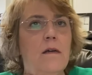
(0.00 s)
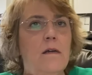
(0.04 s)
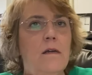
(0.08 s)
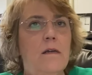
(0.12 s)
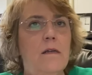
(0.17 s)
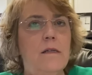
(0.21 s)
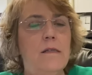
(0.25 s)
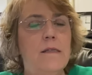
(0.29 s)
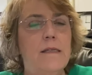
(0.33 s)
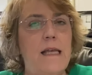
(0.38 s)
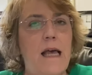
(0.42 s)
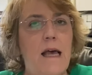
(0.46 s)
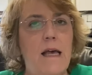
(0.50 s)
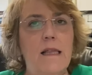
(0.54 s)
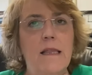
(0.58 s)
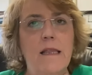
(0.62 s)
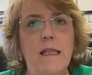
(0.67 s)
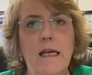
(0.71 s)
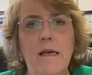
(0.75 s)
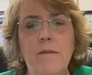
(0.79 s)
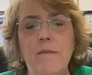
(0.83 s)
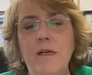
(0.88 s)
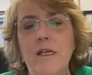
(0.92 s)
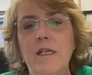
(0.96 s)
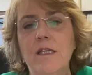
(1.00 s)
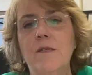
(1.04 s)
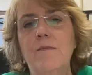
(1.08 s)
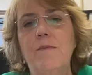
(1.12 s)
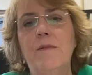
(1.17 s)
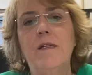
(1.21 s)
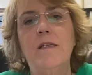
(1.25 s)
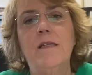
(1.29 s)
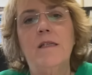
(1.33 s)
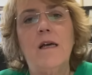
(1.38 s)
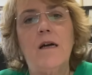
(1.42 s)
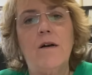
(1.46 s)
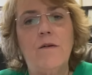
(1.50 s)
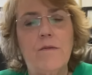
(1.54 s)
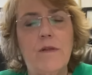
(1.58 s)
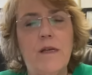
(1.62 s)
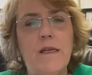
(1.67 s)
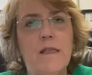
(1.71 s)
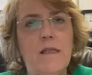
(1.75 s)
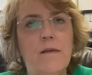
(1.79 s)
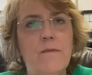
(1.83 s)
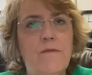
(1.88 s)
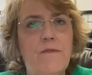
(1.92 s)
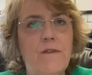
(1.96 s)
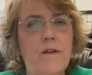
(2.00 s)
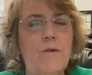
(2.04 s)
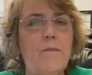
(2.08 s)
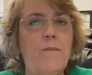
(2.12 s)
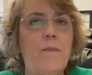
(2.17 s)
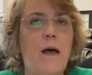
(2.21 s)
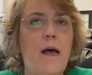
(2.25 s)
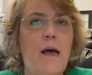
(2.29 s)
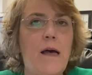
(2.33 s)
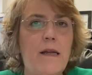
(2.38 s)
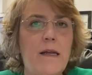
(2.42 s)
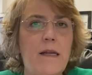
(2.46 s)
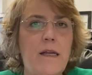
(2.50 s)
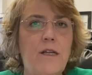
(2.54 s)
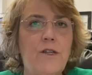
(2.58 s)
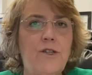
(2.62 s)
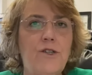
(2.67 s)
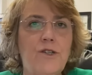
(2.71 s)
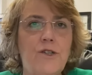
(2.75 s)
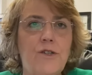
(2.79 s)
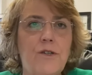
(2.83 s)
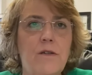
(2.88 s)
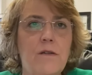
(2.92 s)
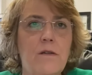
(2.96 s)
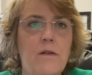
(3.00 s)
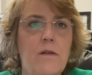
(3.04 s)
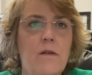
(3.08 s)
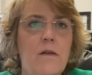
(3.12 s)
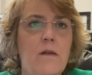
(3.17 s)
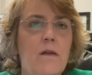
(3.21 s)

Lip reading: Set limits, but don't let them feel punished.